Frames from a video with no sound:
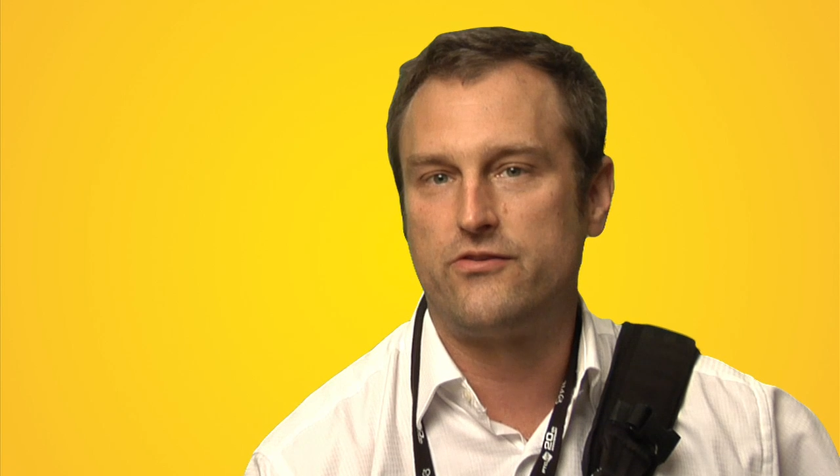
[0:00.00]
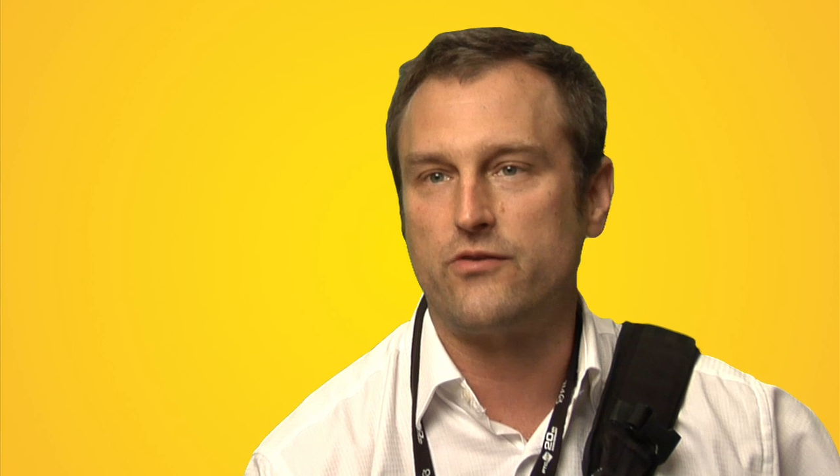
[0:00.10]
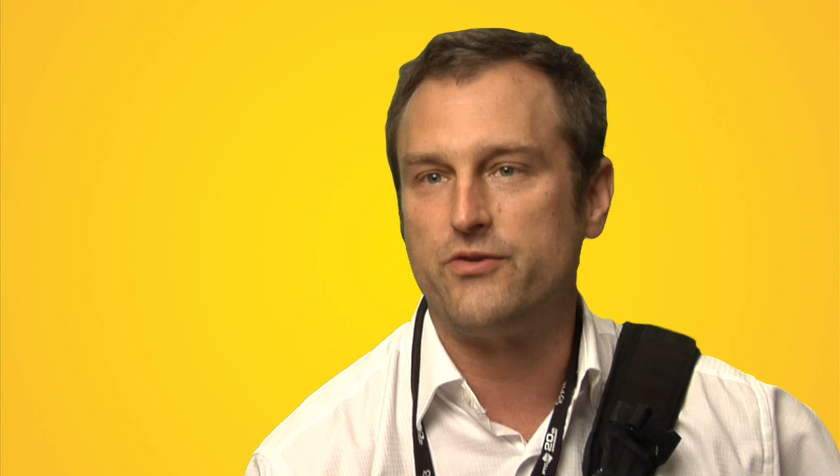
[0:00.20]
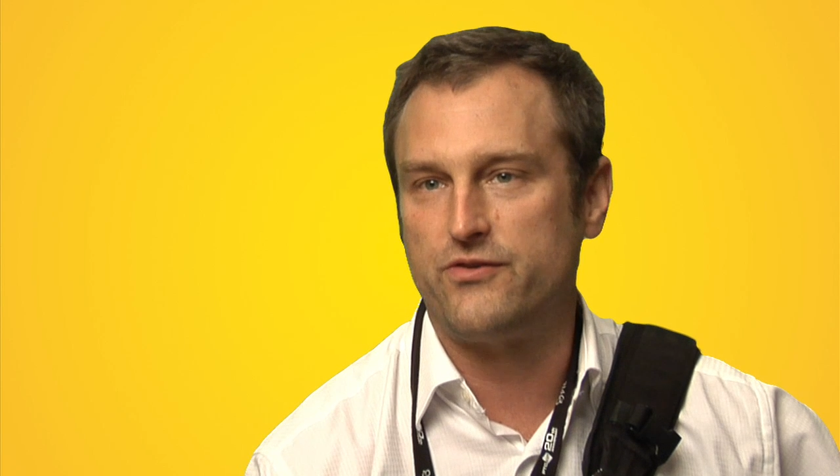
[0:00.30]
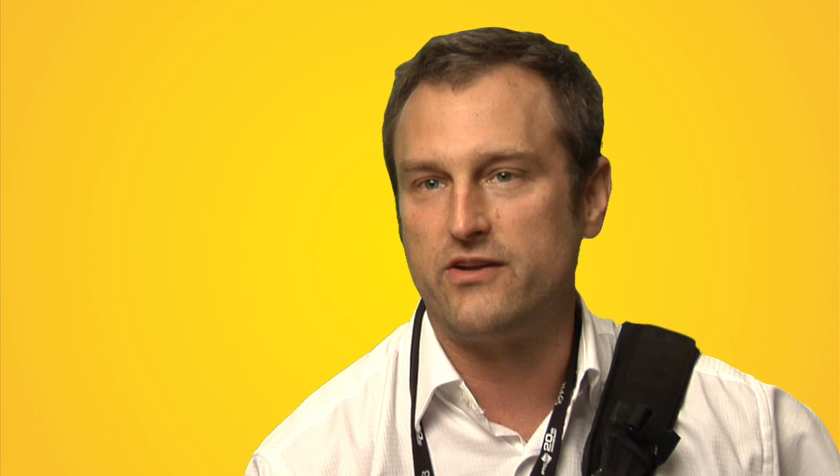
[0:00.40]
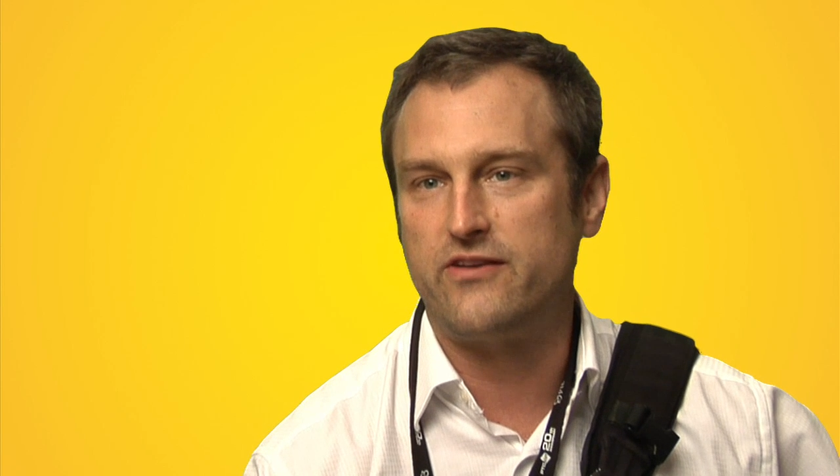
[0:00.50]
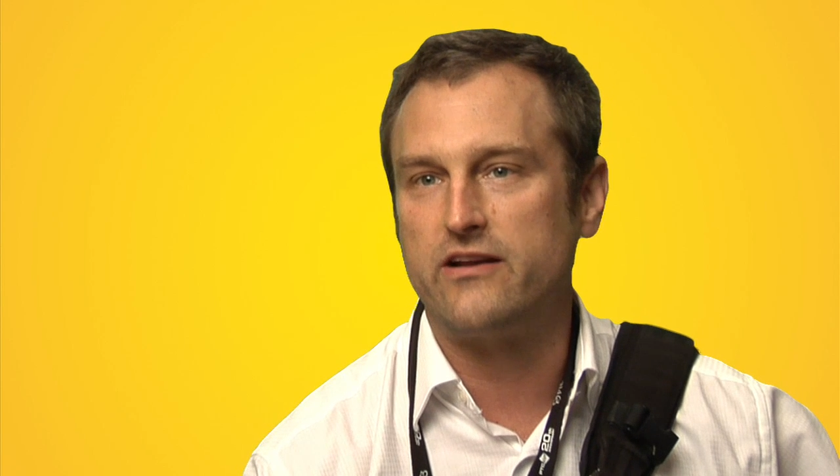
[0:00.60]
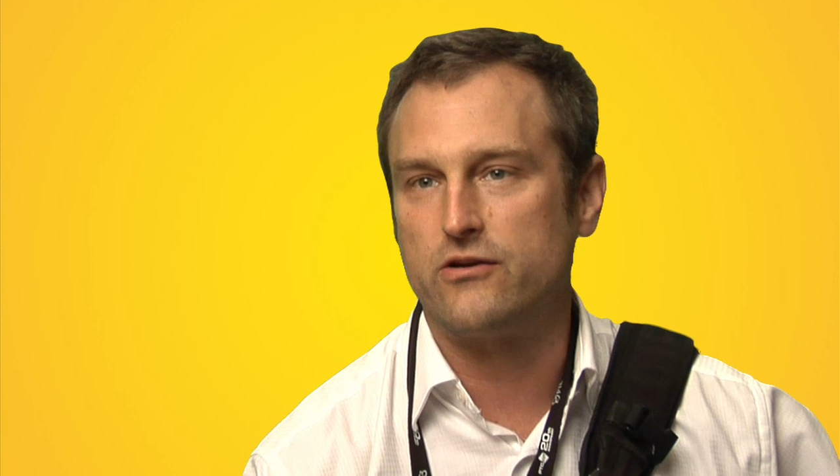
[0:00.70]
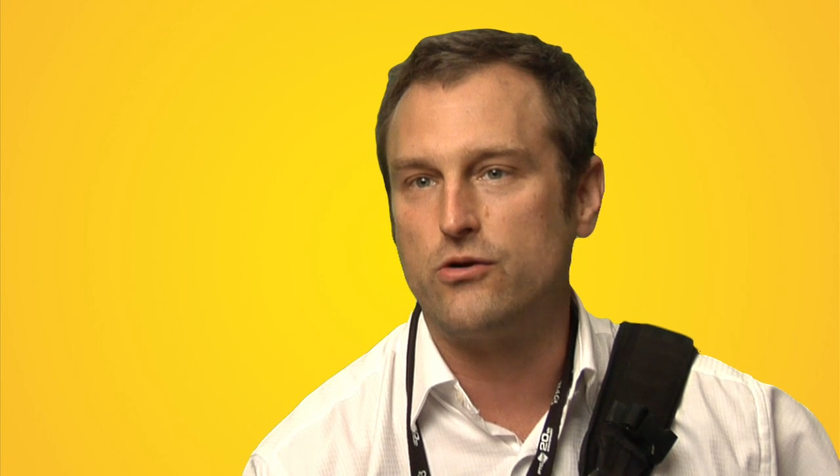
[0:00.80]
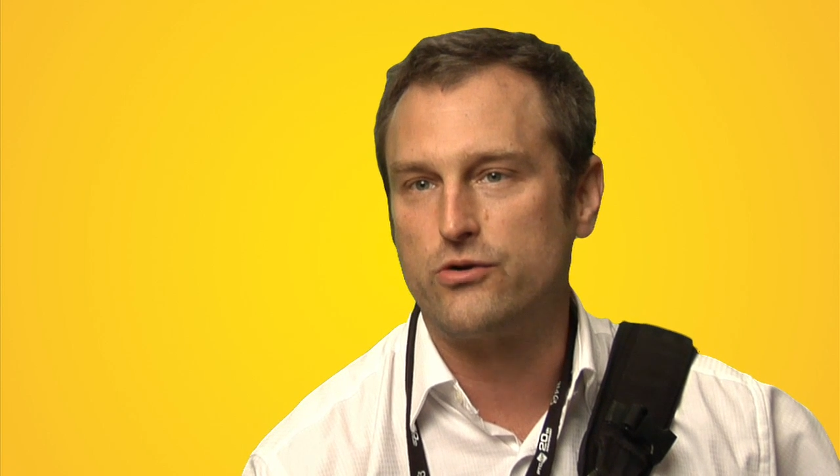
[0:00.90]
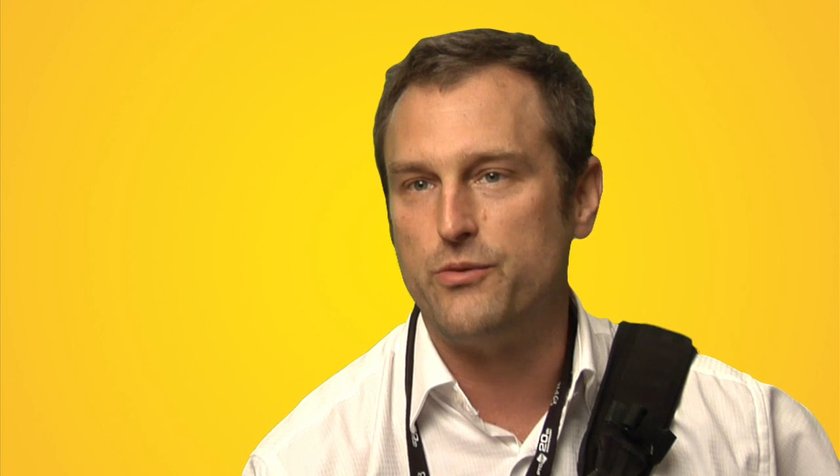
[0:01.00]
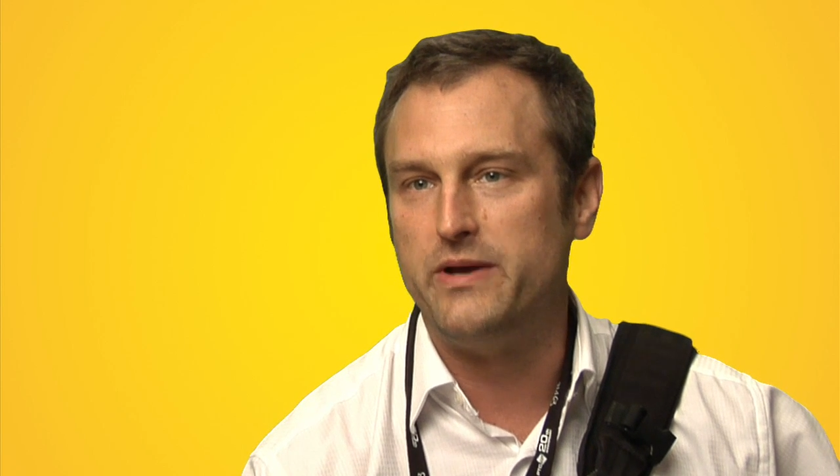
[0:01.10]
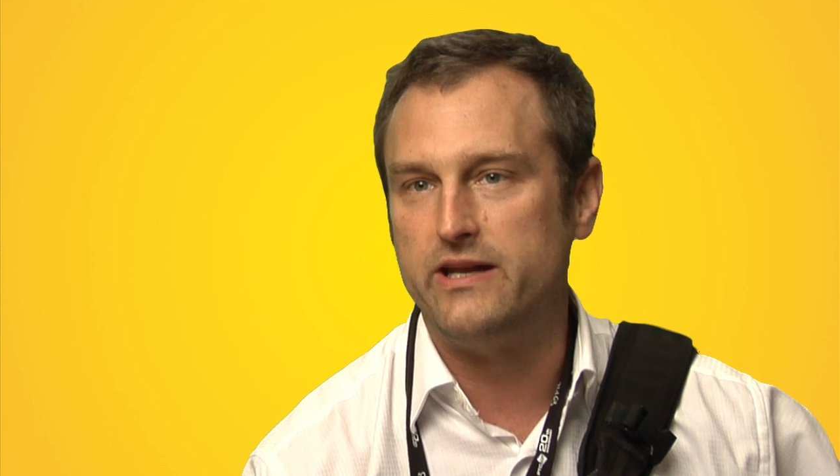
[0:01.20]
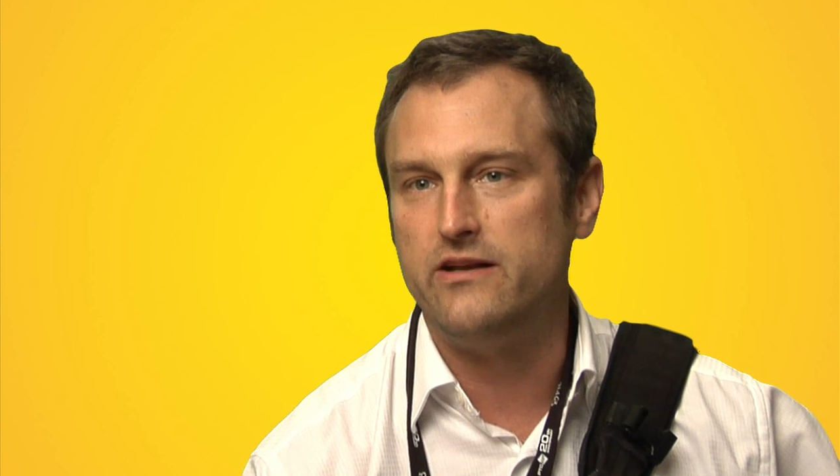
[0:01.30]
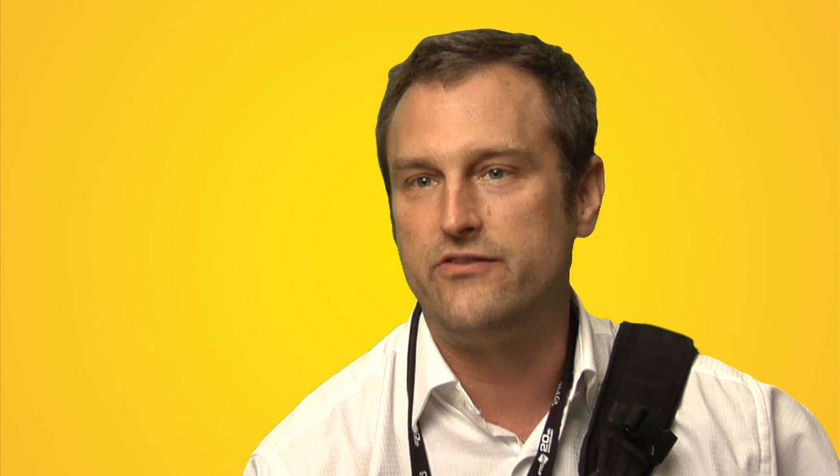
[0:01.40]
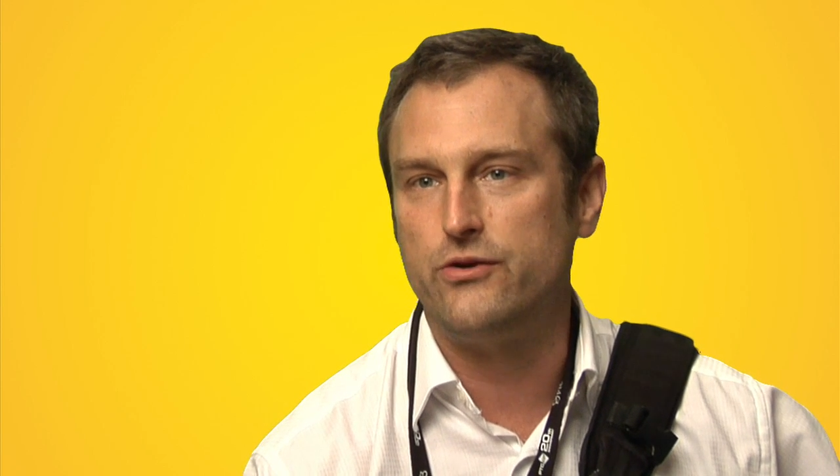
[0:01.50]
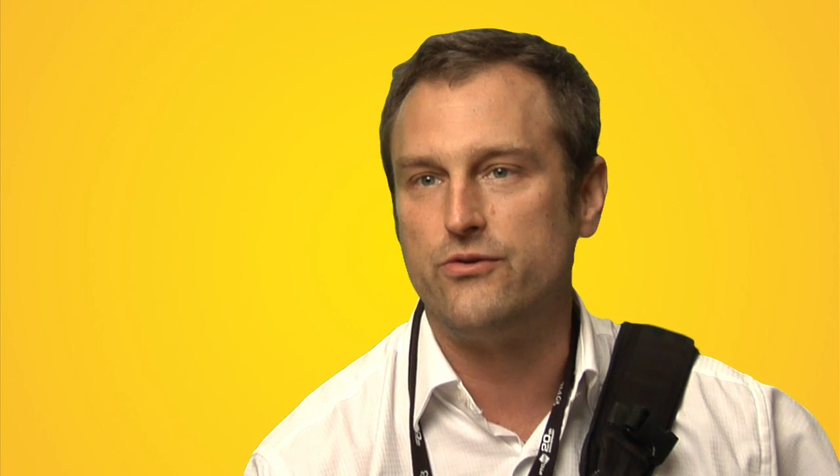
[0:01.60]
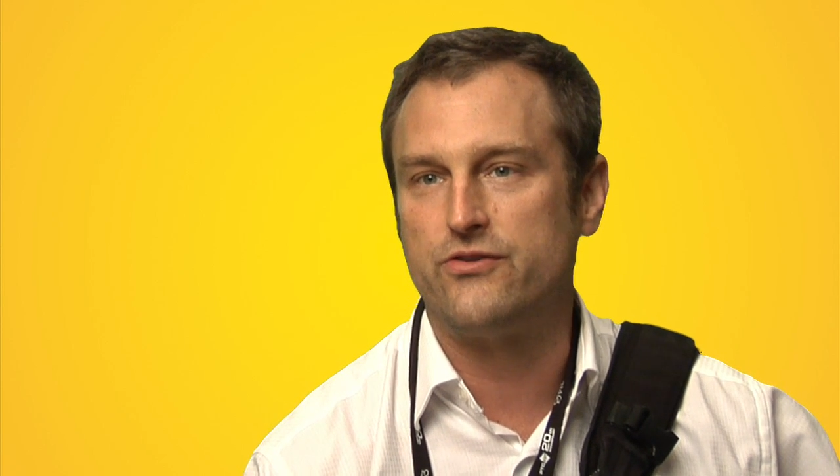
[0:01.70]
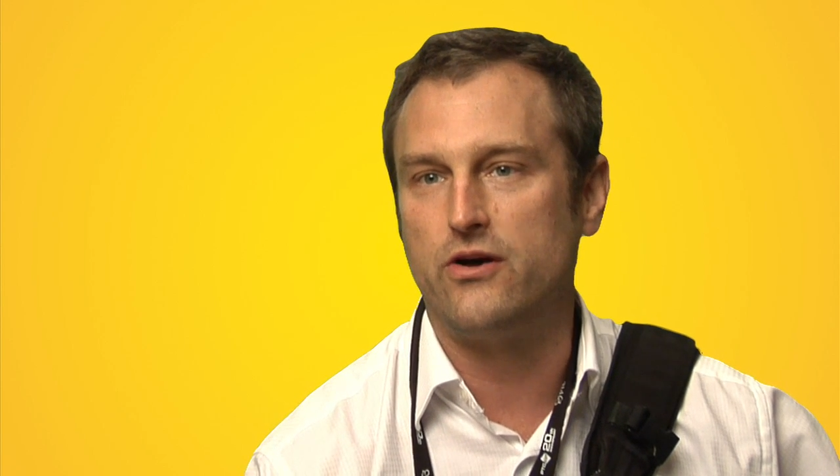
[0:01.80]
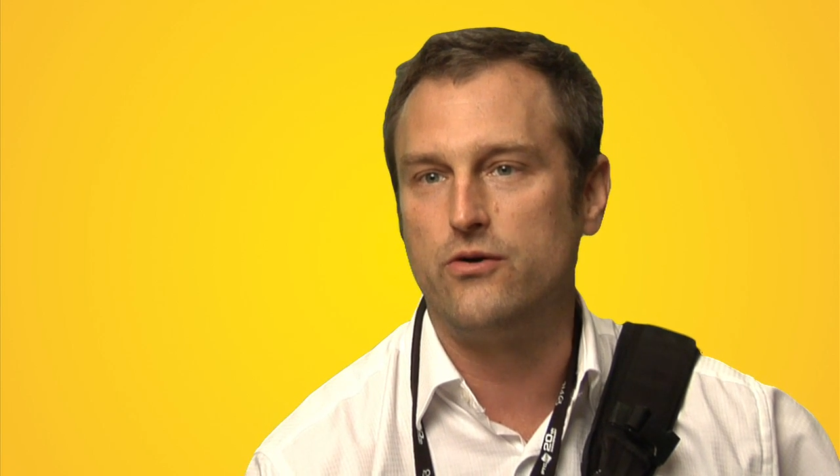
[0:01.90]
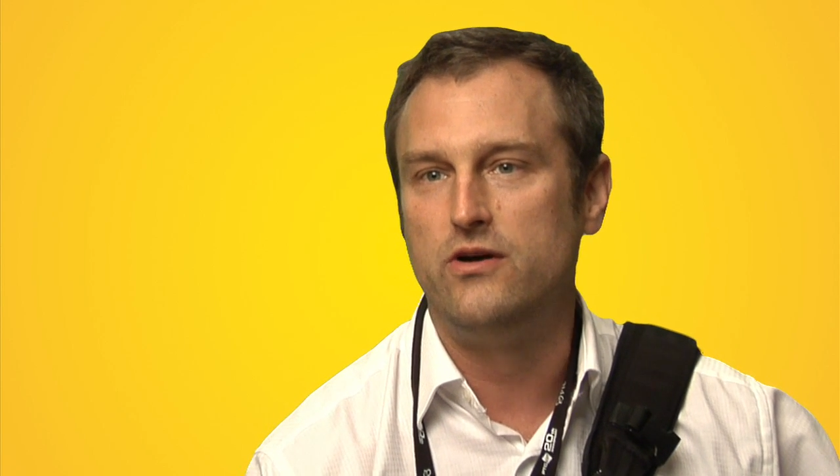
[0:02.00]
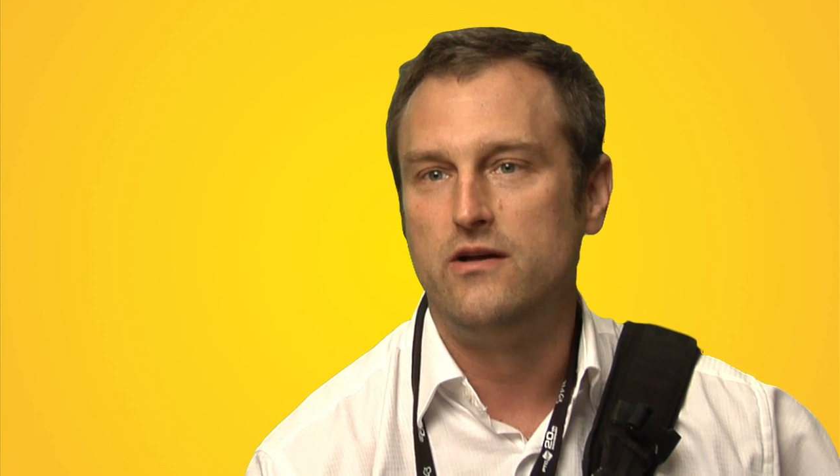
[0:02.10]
surfacing technical committee too, so